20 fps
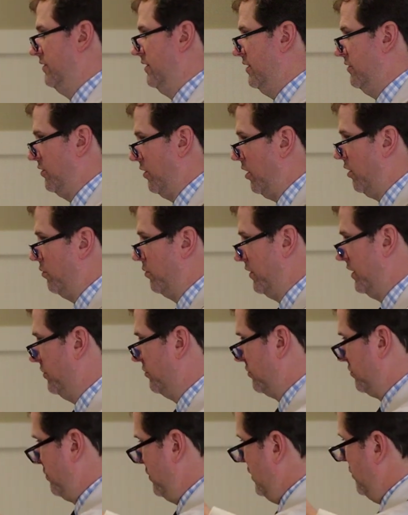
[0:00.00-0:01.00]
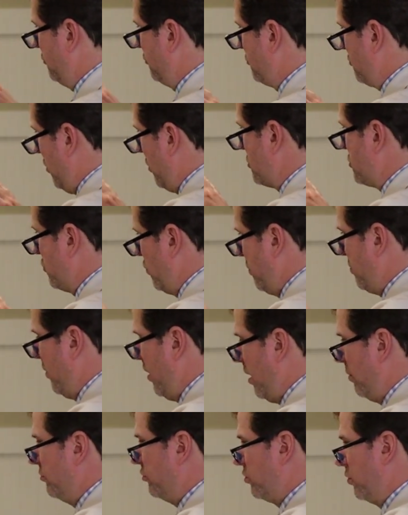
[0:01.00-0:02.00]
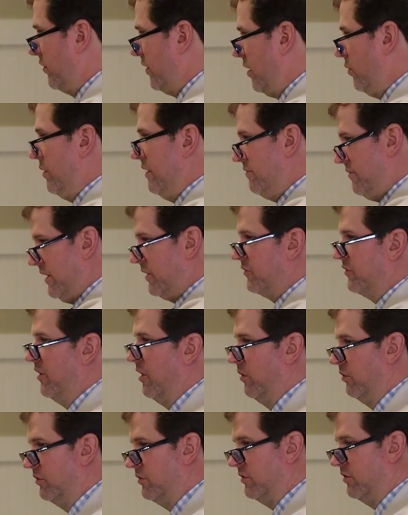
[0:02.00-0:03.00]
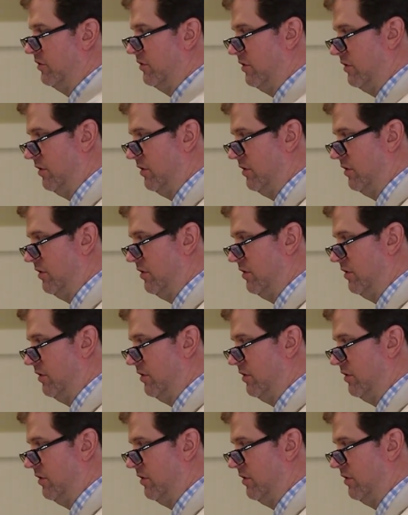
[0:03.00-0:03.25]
They thought these structural problems were there, we fixed those.